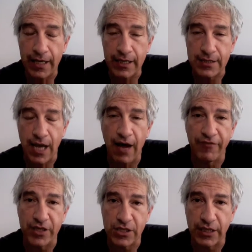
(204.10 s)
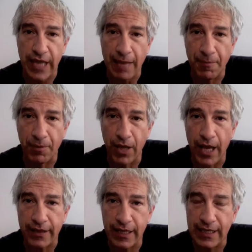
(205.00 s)
He's obviously capable.
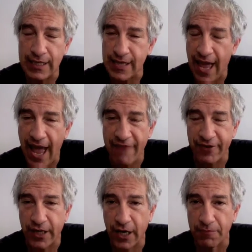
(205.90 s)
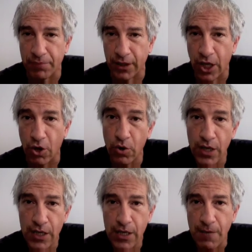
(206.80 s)
I think he's a half a cut below.
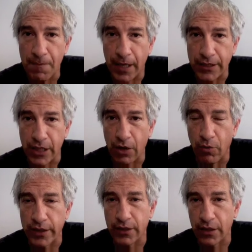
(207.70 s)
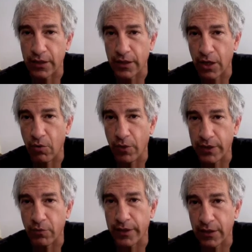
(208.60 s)
But with
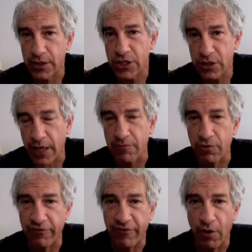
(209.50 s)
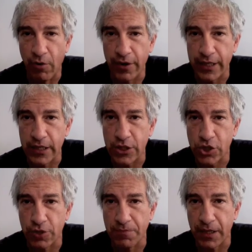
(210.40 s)
a slight move forward, he
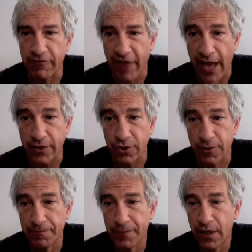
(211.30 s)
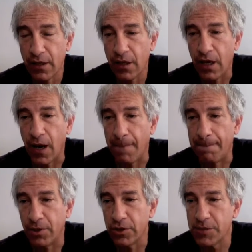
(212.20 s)
should be a factor.
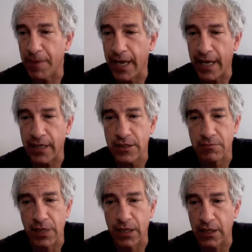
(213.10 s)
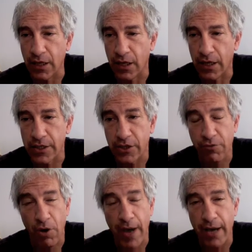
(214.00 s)
Bulls Bay, to me, is a
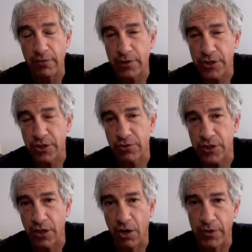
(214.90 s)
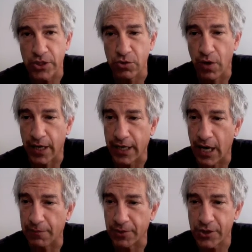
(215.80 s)
throwout. He's too slow. He's too
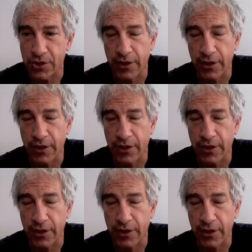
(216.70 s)
unaccomplished.